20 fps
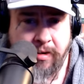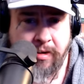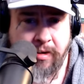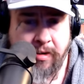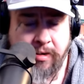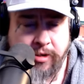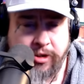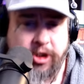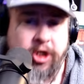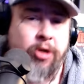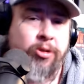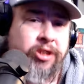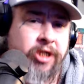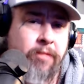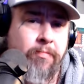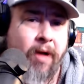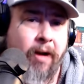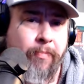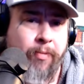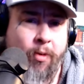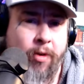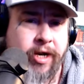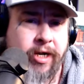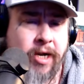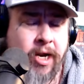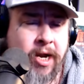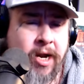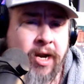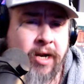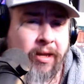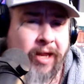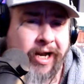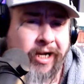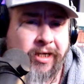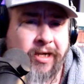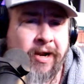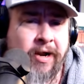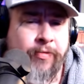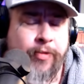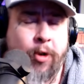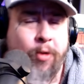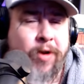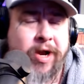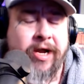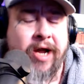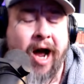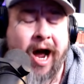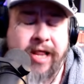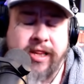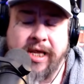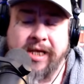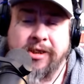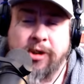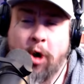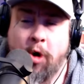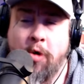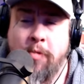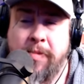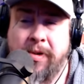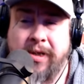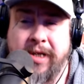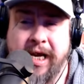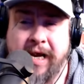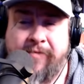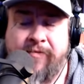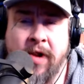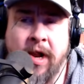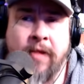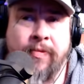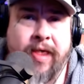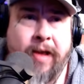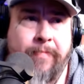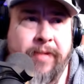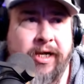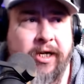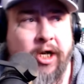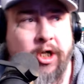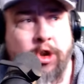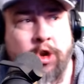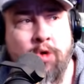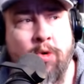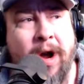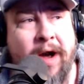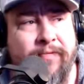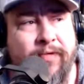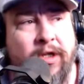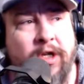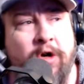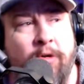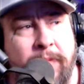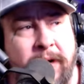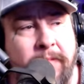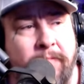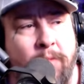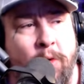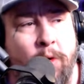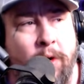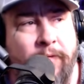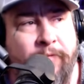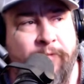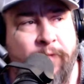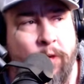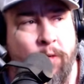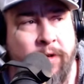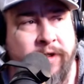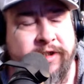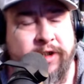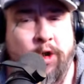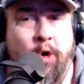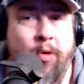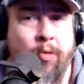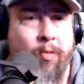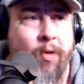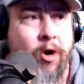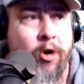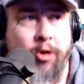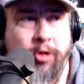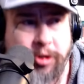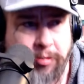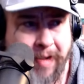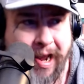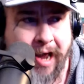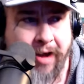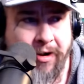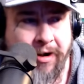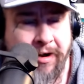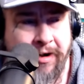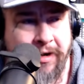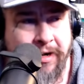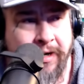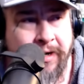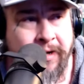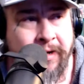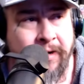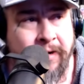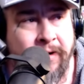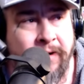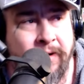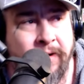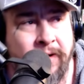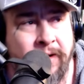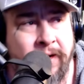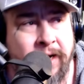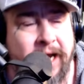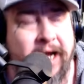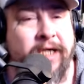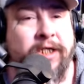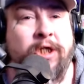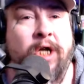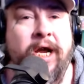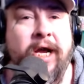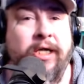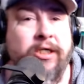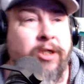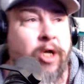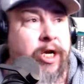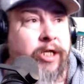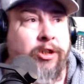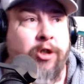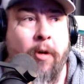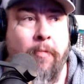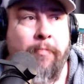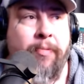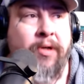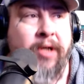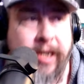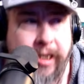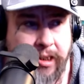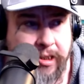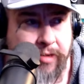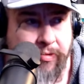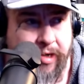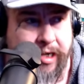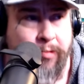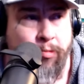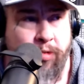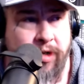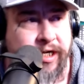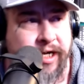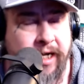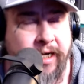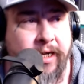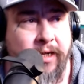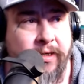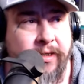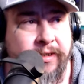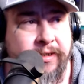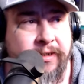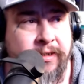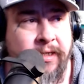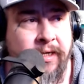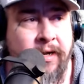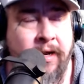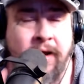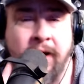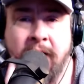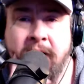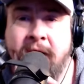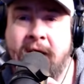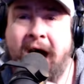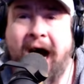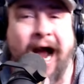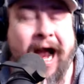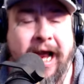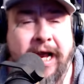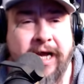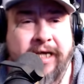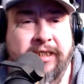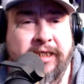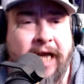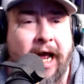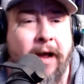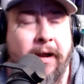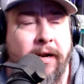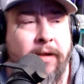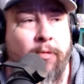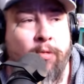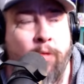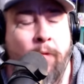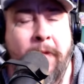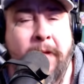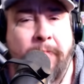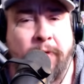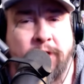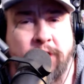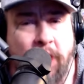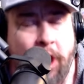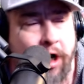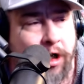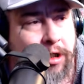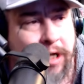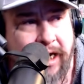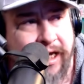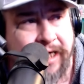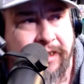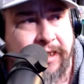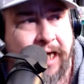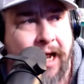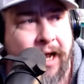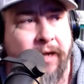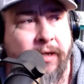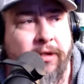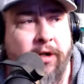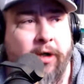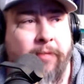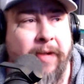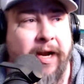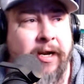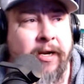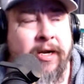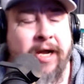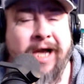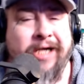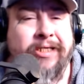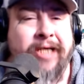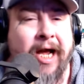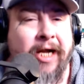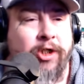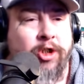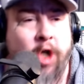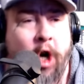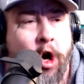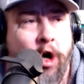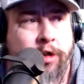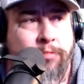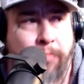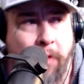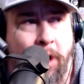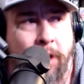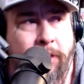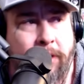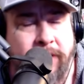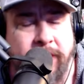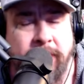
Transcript: Do you see my point? Like, this whole belief that because you have a little bit more influence, your words matter is completely ridiculous. It's not, remember Charles, look, man, it's not Charles Barkley's